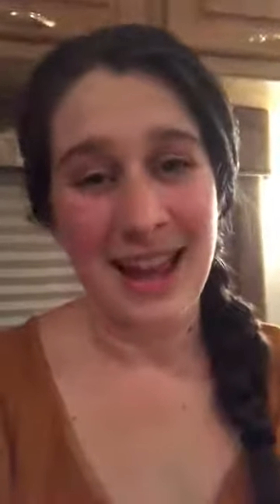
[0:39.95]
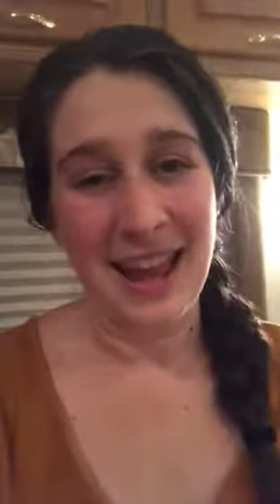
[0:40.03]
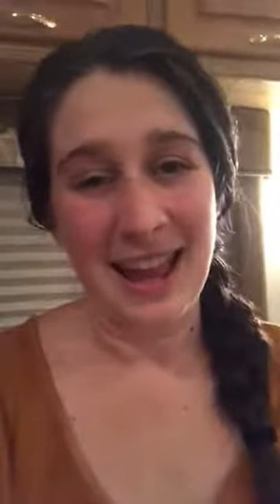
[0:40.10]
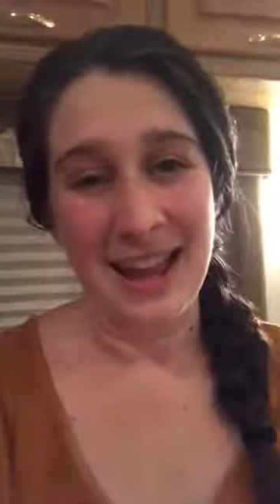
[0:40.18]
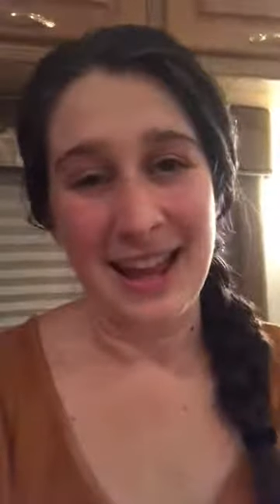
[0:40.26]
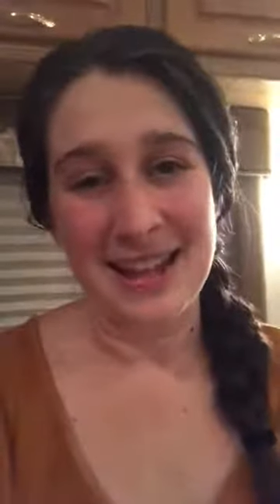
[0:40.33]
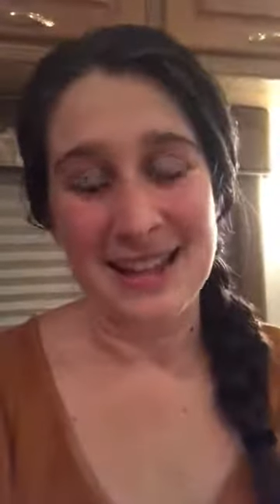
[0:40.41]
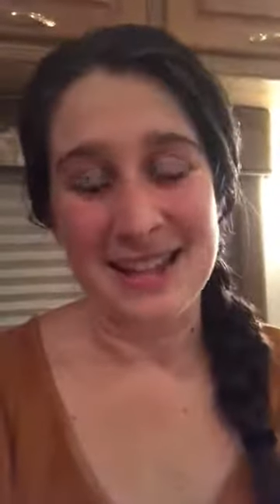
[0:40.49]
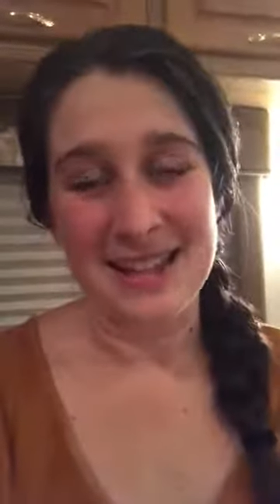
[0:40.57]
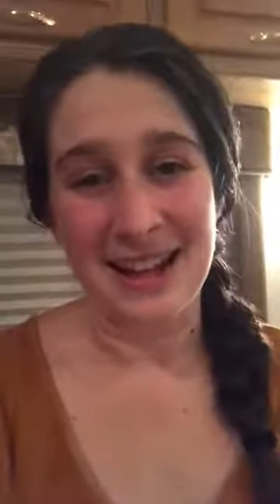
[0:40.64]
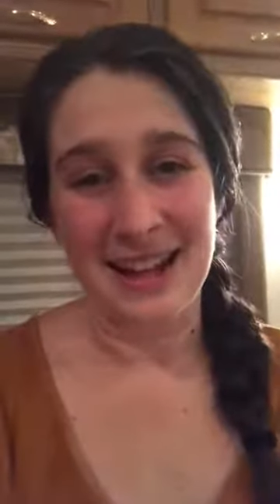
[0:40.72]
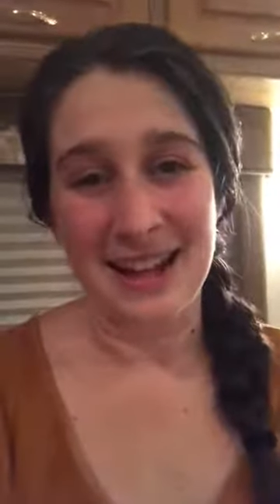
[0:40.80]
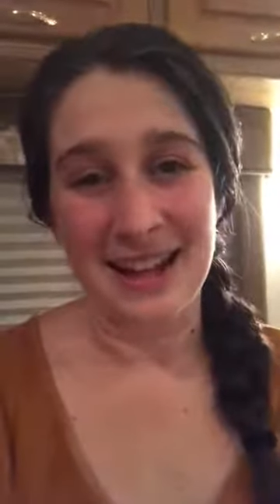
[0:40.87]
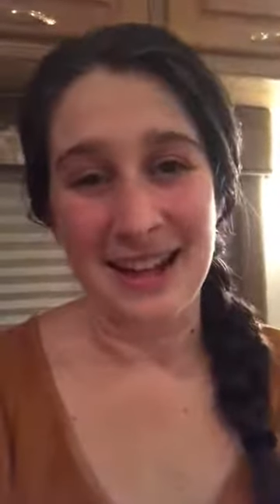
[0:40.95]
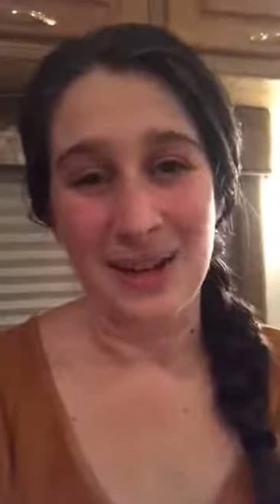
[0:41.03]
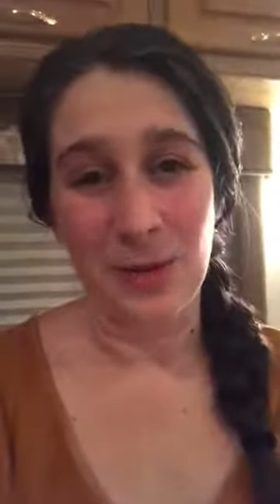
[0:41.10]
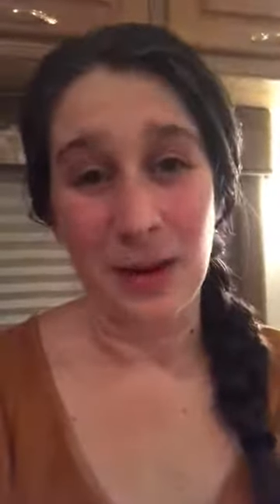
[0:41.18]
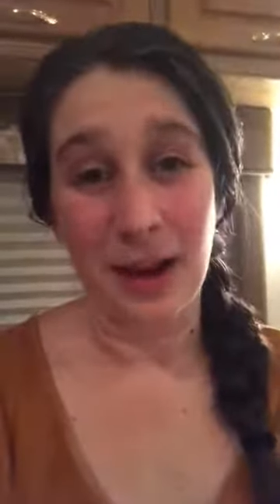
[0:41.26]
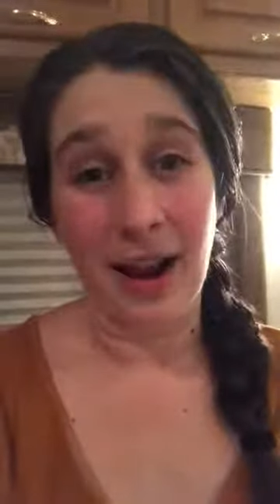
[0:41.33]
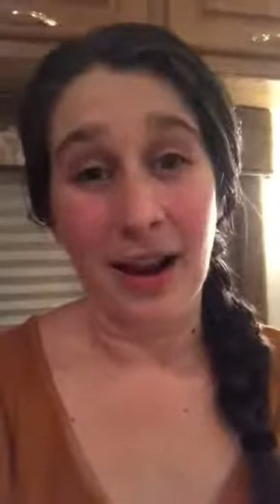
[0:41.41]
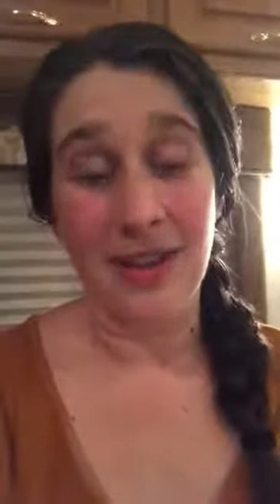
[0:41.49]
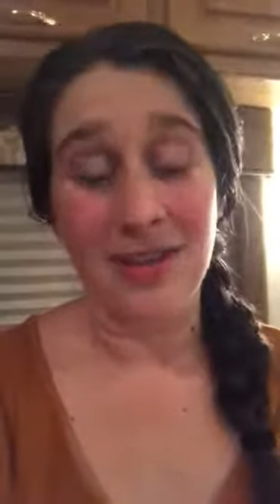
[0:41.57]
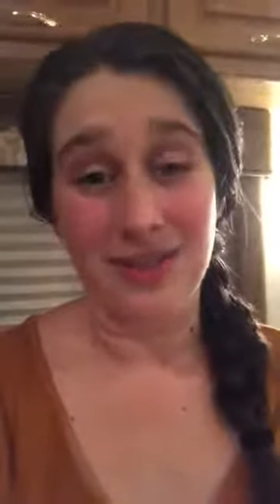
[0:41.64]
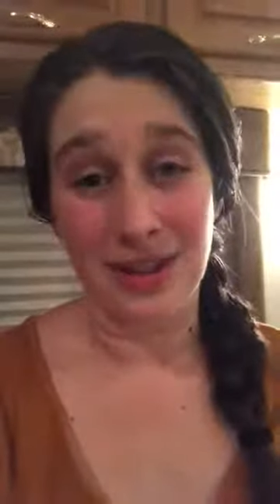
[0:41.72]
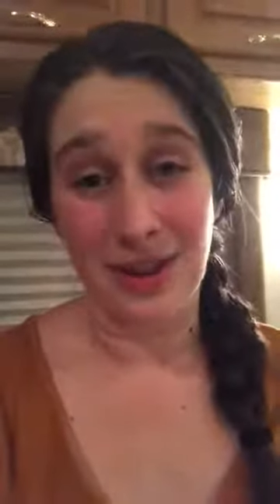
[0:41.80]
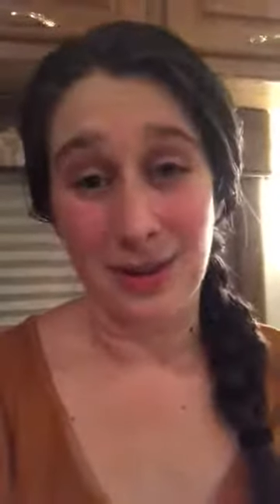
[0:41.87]
And uh, when I
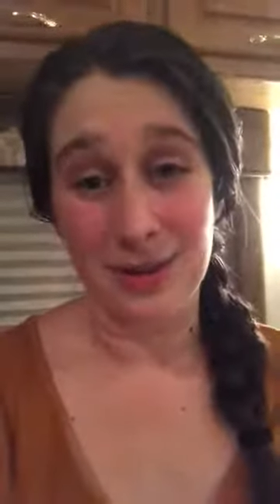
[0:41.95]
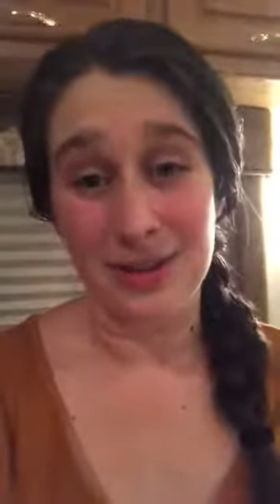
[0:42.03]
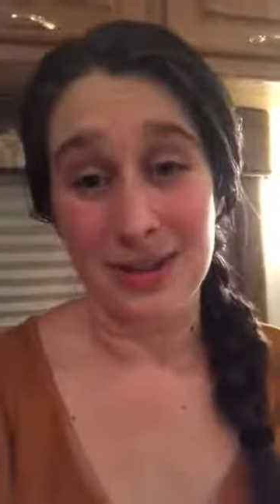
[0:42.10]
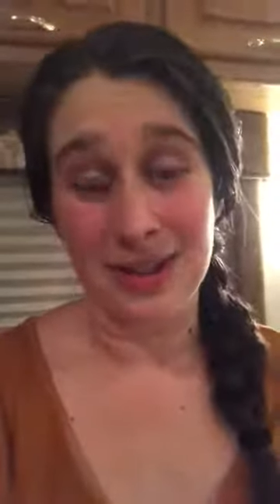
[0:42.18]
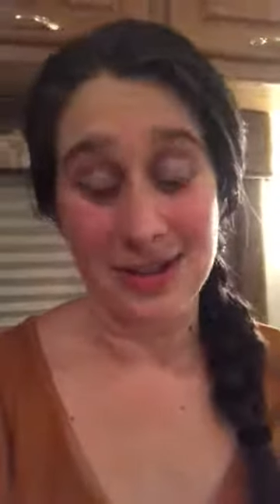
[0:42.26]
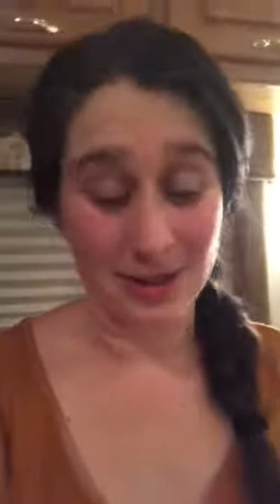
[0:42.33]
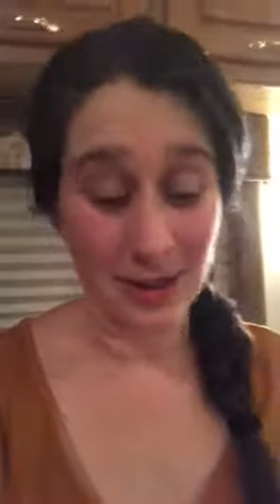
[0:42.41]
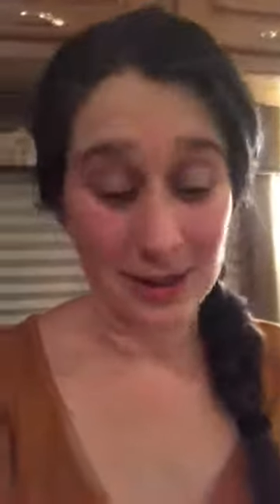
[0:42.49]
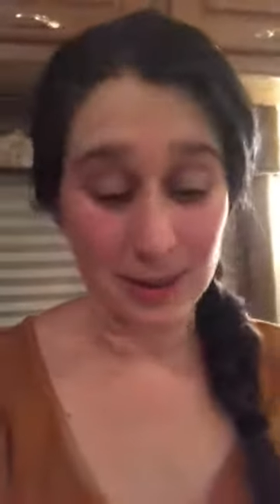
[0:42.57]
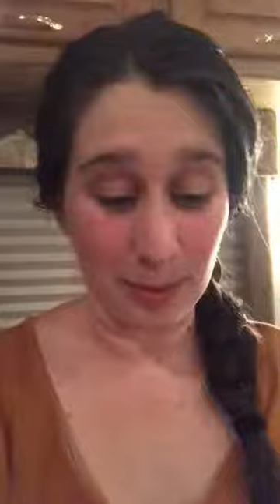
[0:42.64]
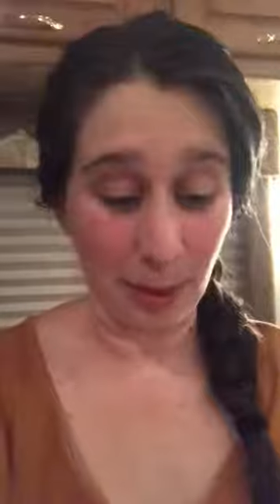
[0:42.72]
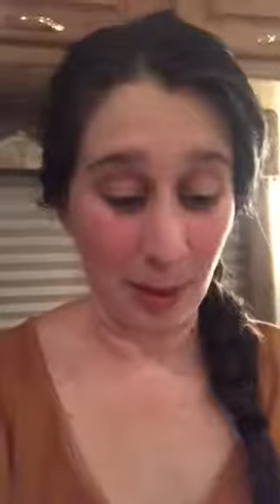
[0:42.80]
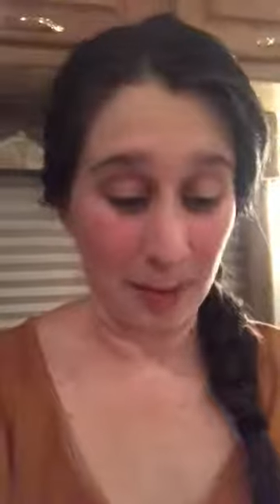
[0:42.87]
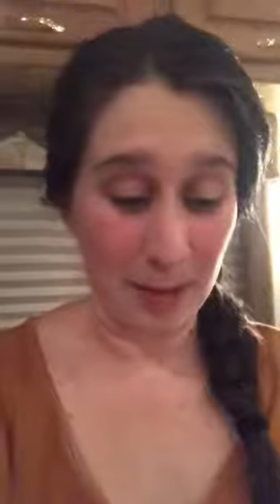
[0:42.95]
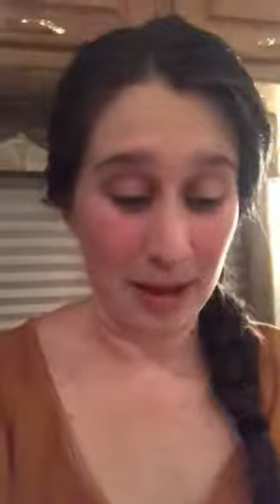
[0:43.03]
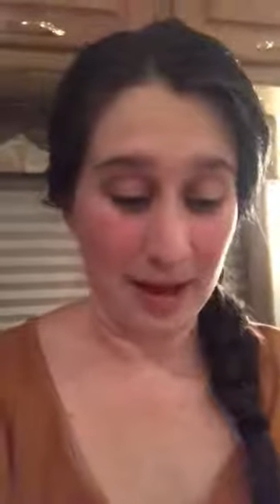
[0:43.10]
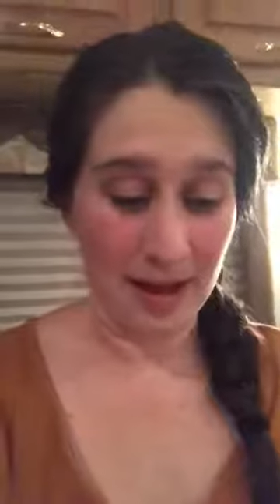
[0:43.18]
found this nursing balm,